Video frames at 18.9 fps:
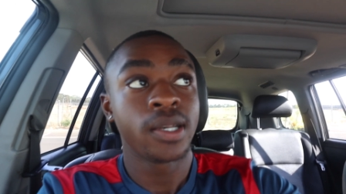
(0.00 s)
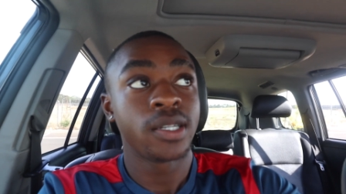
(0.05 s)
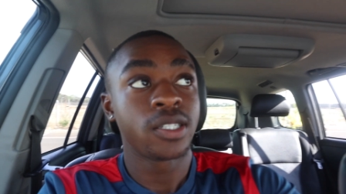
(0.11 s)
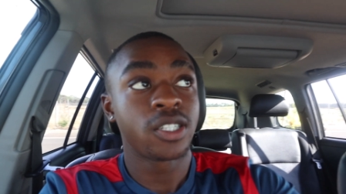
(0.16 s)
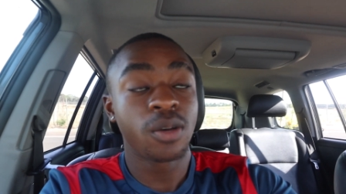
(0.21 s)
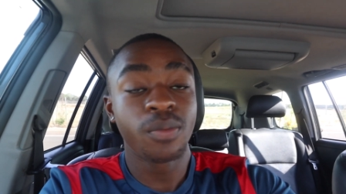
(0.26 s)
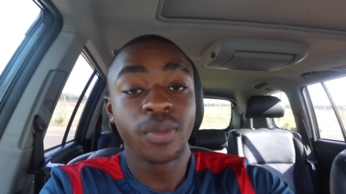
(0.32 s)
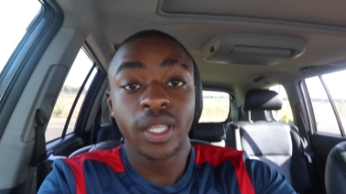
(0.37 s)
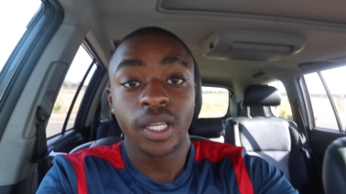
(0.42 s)

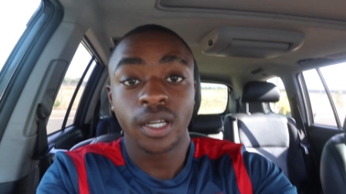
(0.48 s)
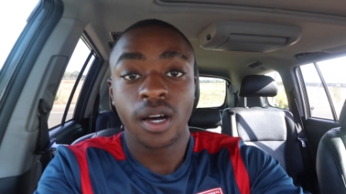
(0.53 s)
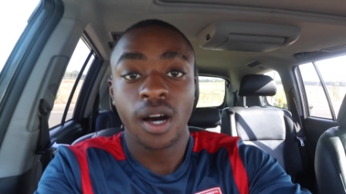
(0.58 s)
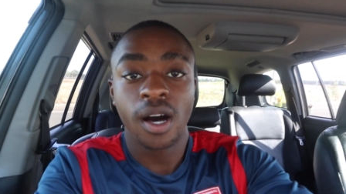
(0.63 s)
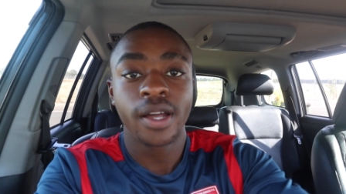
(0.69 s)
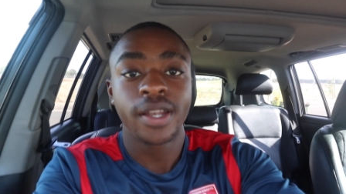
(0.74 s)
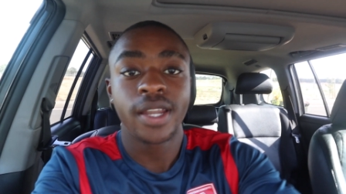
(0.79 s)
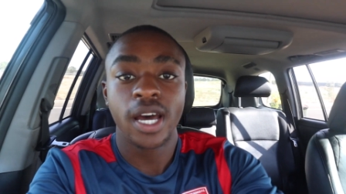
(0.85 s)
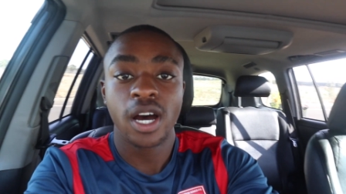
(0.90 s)
So I'm in the
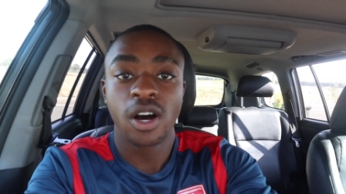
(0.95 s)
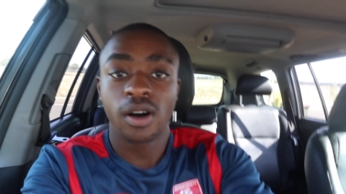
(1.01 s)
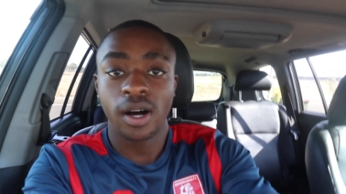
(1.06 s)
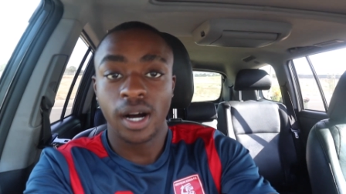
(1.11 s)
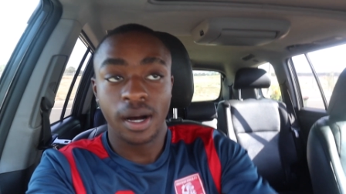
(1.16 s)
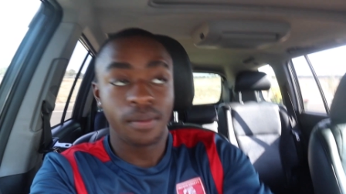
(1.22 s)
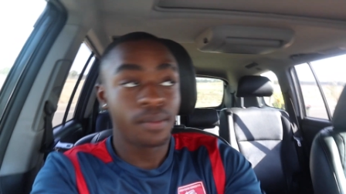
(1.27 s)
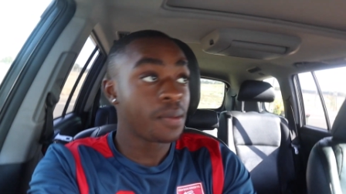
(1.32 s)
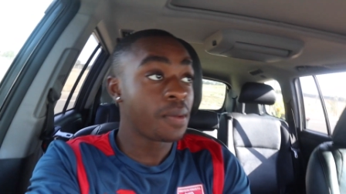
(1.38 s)
car now.
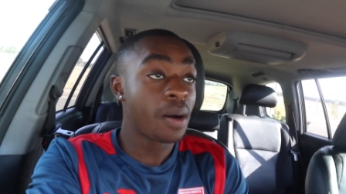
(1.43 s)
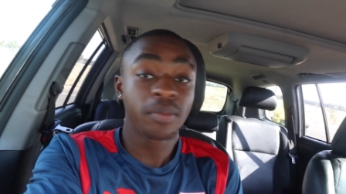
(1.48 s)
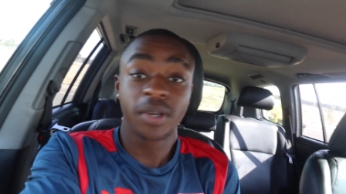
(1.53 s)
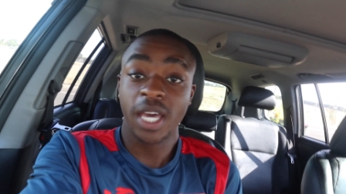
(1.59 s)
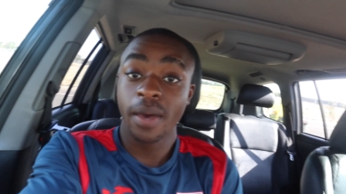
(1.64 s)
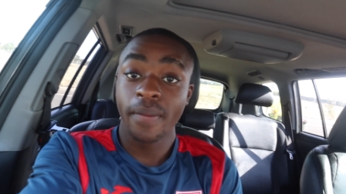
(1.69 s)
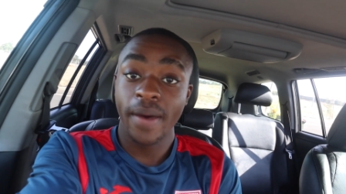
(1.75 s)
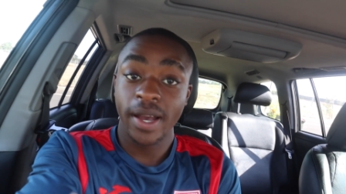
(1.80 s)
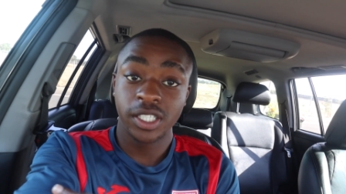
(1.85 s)
My mom
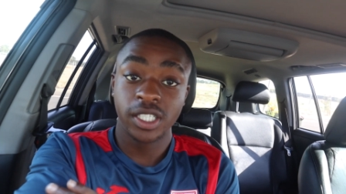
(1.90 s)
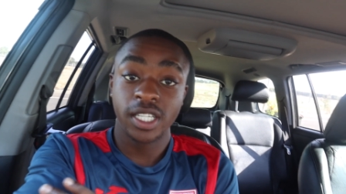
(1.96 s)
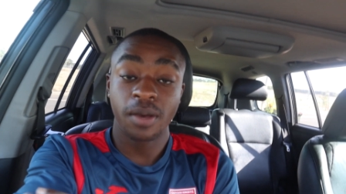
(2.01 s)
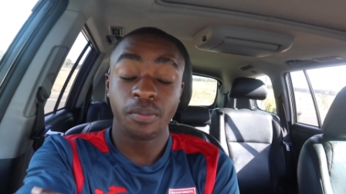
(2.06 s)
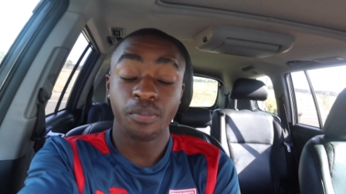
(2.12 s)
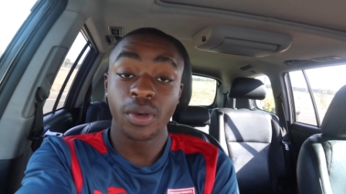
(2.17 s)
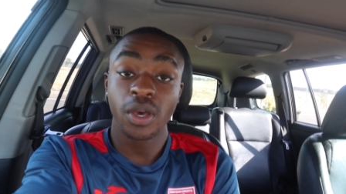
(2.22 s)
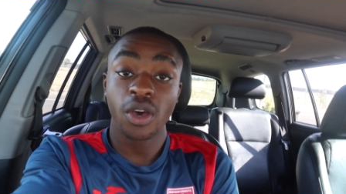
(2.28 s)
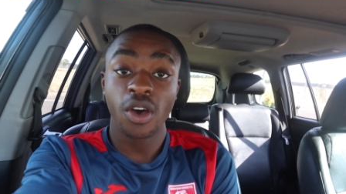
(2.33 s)
came actually
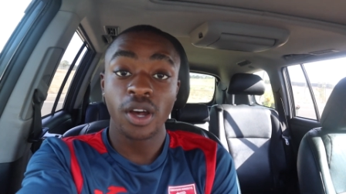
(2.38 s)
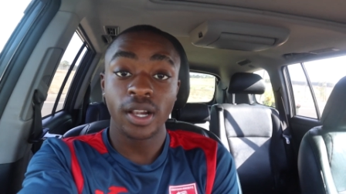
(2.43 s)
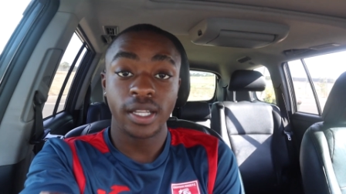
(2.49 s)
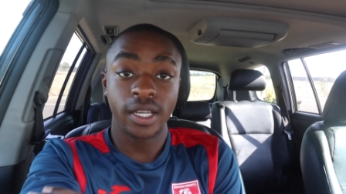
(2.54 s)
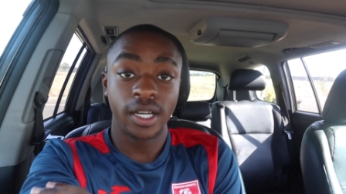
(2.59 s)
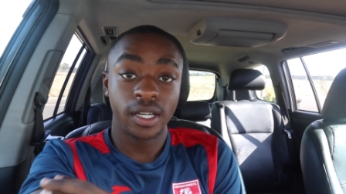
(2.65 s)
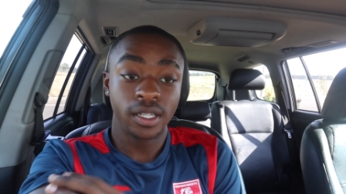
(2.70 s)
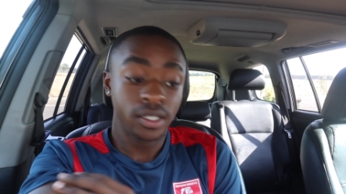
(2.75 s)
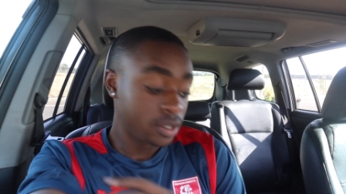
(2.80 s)
a bit
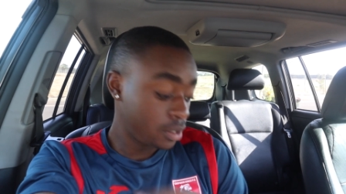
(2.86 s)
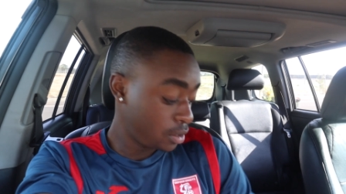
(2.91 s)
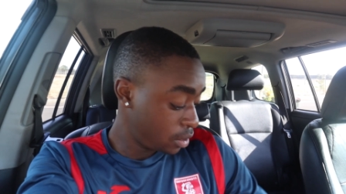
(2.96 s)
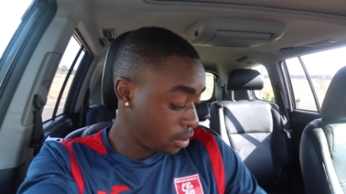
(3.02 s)
earlier,